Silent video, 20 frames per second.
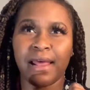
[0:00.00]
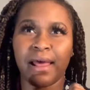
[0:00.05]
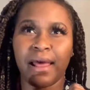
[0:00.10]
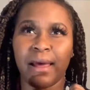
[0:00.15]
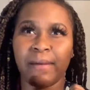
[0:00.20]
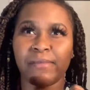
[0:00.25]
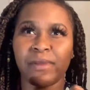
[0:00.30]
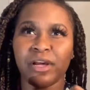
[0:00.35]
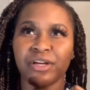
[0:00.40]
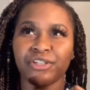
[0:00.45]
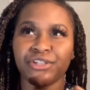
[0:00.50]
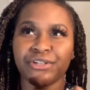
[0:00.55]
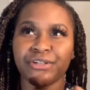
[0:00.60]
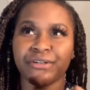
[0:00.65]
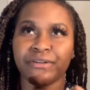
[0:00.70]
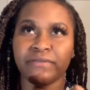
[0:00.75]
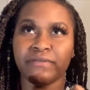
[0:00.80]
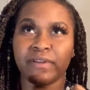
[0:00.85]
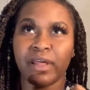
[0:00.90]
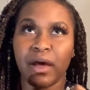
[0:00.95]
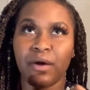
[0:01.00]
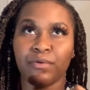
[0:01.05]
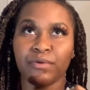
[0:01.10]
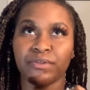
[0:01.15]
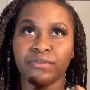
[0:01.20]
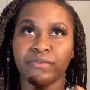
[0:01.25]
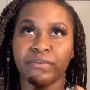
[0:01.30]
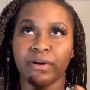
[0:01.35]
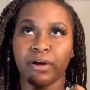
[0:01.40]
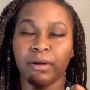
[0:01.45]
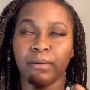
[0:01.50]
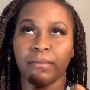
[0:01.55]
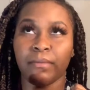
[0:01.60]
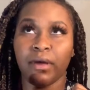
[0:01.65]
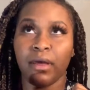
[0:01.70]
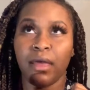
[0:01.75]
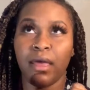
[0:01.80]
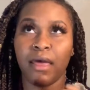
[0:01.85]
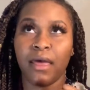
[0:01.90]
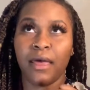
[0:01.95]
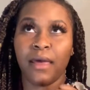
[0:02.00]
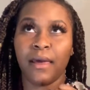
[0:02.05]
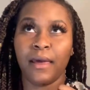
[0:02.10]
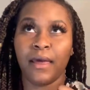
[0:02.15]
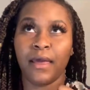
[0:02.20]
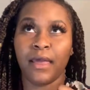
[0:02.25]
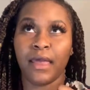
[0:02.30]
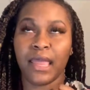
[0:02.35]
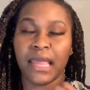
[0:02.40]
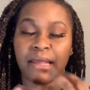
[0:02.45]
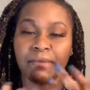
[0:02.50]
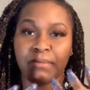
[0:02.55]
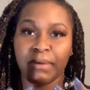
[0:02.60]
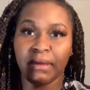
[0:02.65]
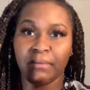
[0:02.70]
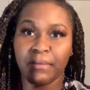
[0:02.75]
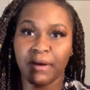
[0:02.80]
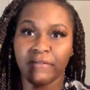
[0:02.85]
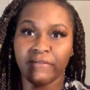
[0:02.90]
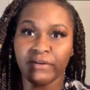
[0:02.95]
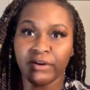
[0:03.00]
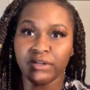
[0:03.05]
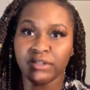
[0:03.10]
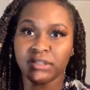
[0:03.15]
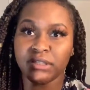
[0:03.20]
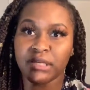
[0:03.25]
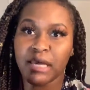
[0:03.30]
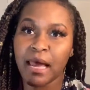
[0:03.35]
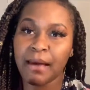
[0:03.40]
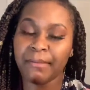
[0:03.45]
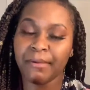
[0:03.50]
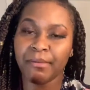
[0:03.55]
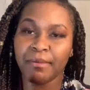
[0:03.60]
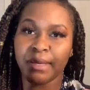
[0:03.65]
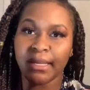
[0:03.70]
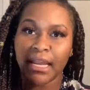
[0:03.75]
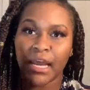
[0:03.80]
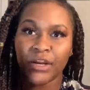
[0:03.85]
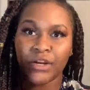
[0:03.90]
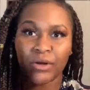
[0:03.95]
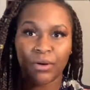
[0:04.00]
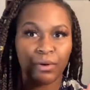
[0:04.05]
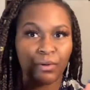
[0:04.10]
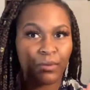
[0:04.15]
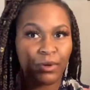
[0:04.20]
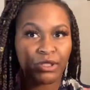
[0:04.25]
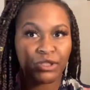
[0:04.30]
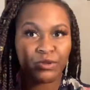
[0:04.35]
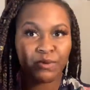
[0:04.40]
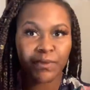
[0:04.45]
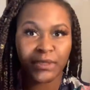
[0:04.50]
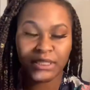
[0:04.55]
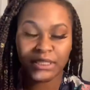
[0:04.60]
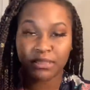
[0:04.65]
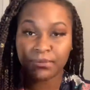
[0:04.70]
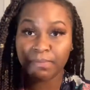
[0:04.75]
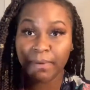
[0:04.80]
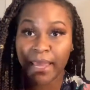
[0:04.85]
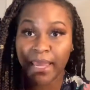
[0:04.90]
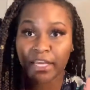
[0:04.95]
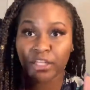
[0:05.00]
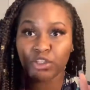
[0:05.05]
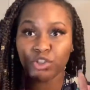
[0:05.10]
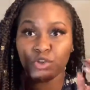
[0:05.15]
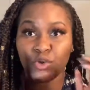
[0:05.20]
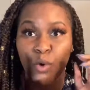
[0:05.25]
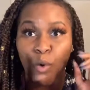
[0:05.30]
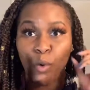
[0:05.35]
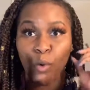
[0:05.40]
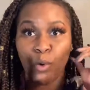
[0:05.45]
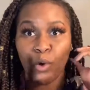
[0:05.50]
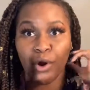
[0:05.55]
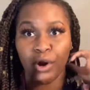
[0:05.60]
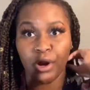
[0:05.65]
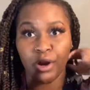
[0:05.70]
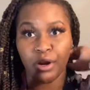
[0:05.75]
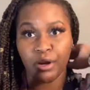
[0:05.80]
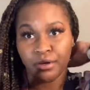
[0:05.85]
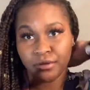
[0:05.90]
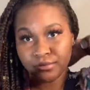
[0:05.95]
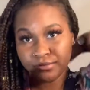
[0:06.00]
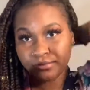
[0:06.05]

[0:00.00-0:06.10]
I, I'm not sure if that was from it being my first time and me not knowing what to expect or